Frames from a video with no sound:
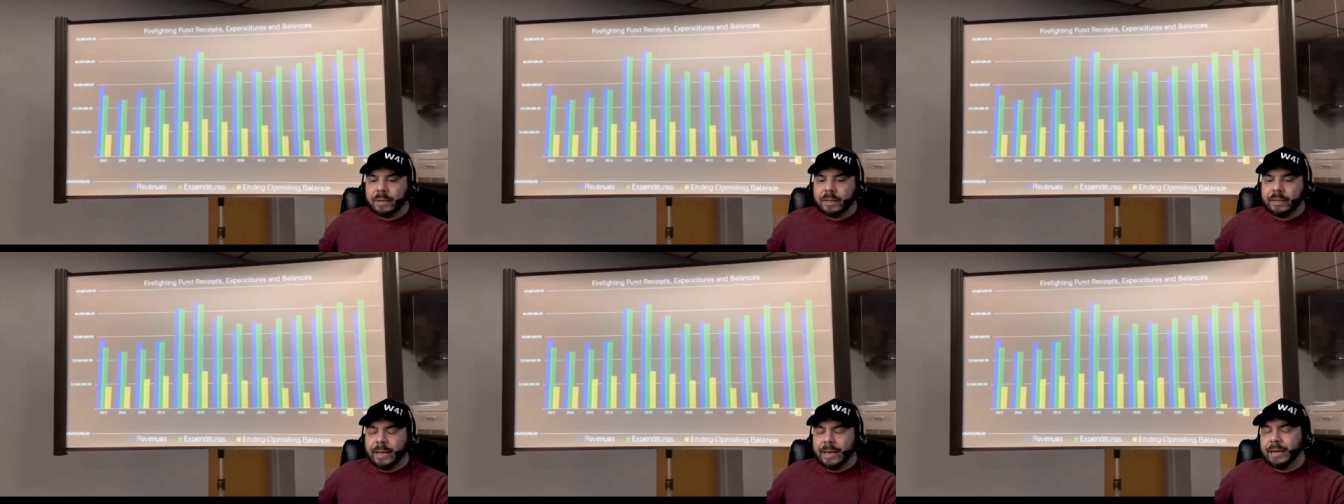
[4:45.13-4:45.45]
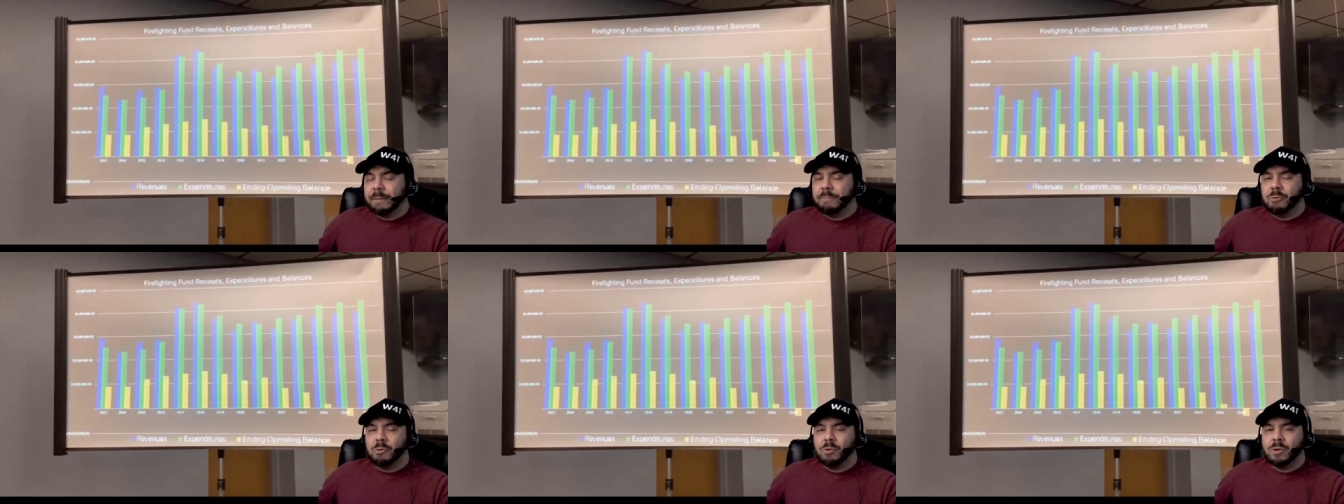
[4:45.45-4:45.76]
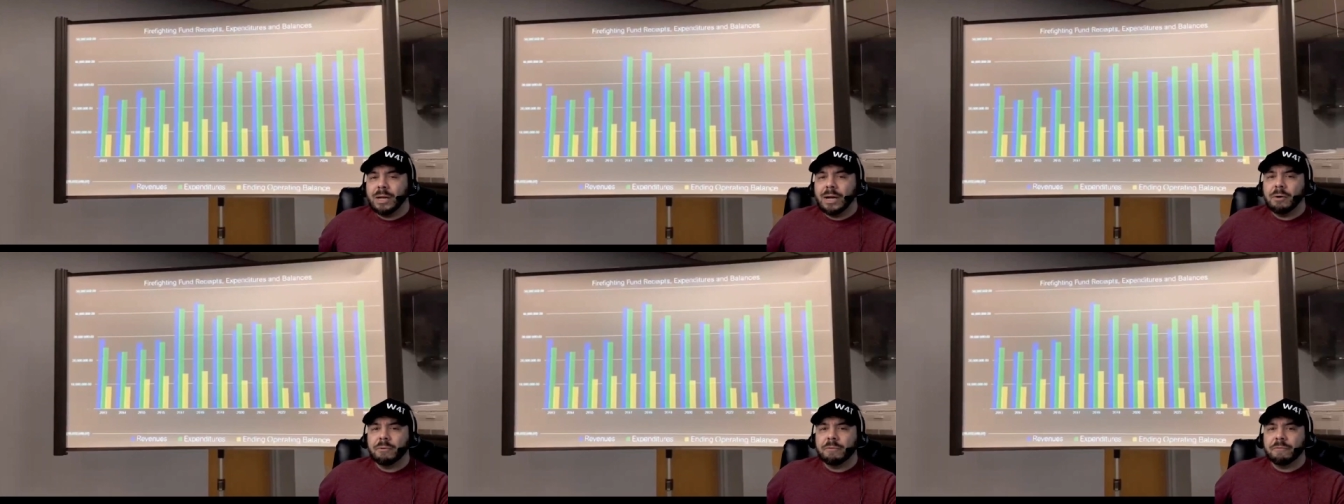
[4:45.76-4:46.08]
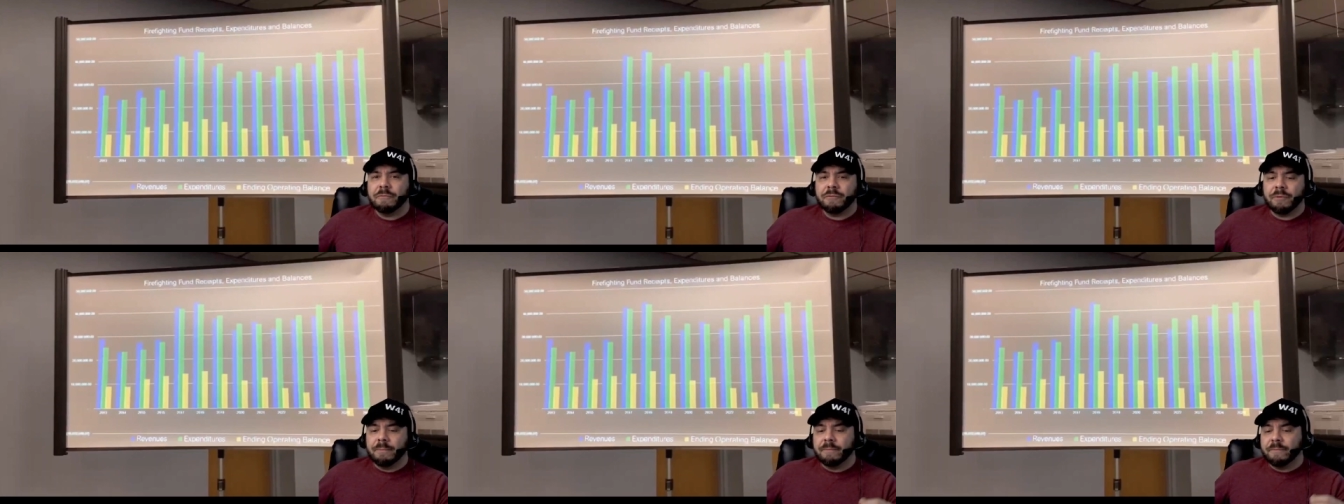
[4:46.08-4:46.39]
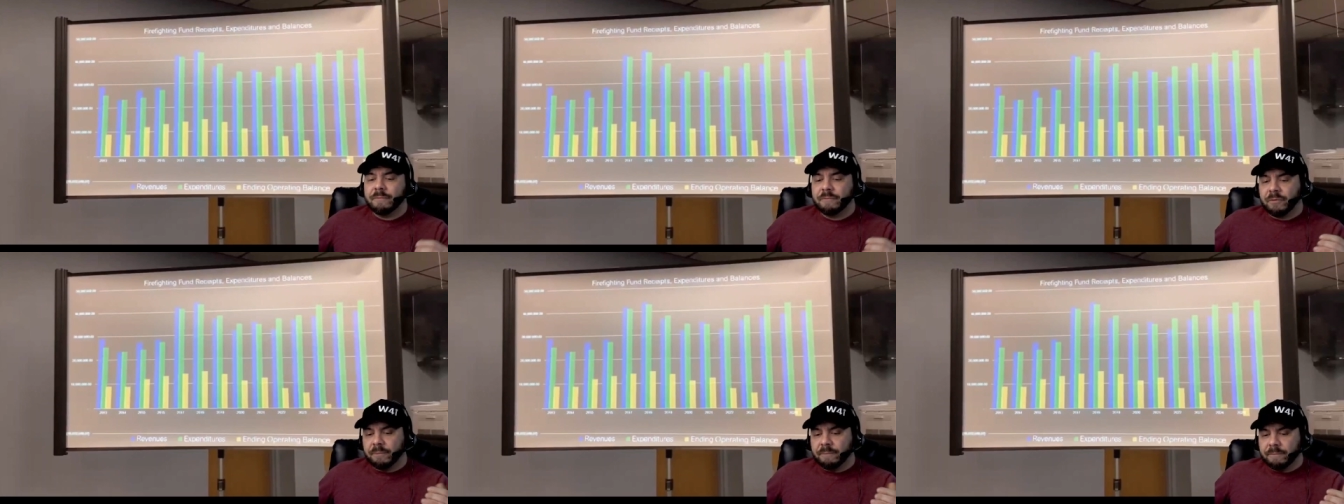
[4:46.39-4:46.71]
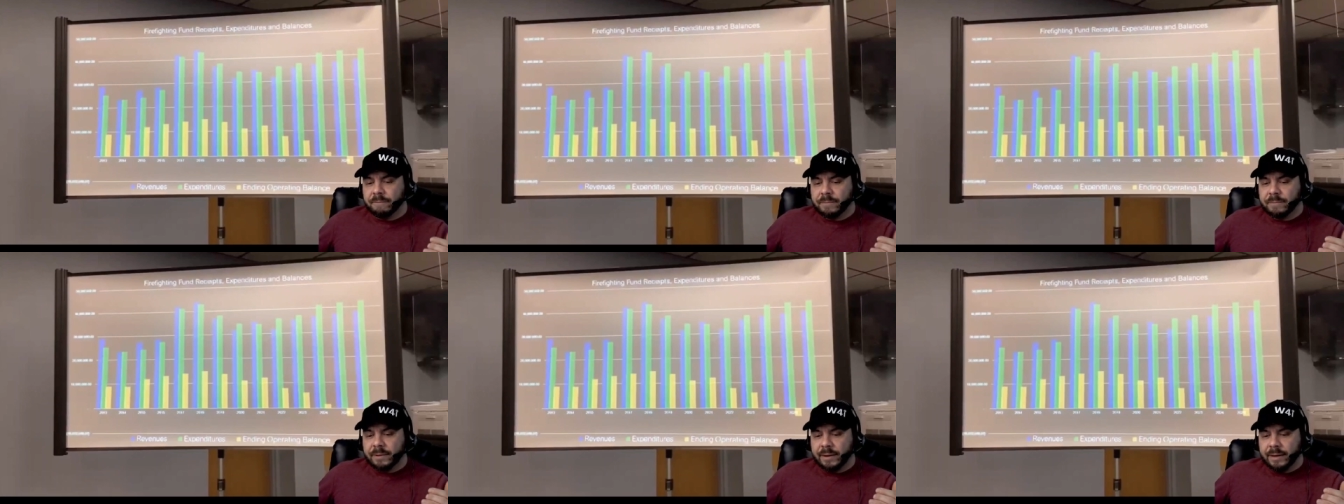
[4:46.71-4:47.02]
they can pull out from
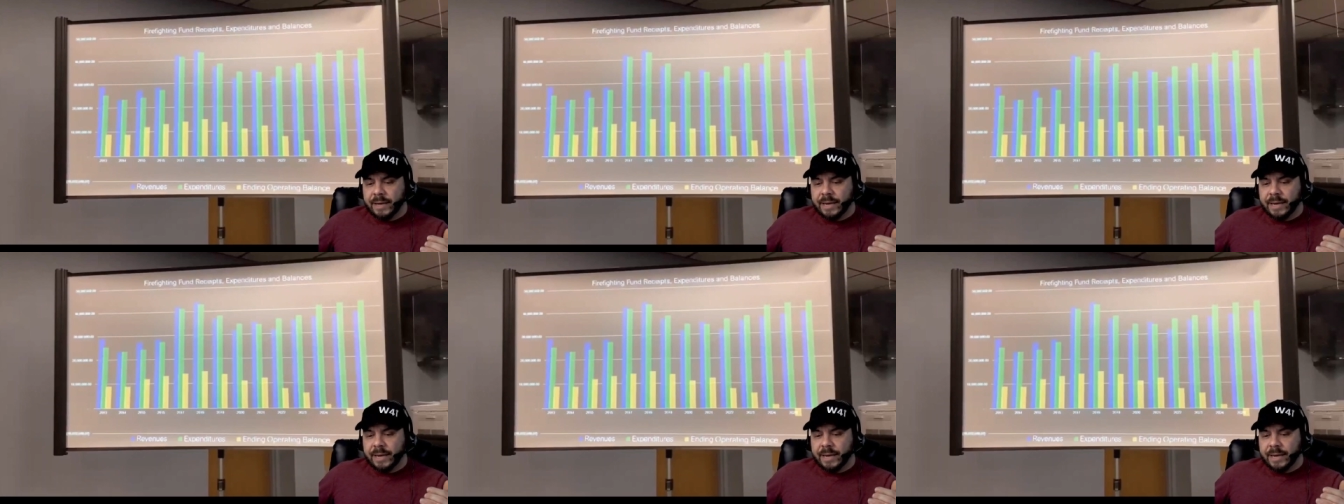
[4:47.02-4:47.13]
the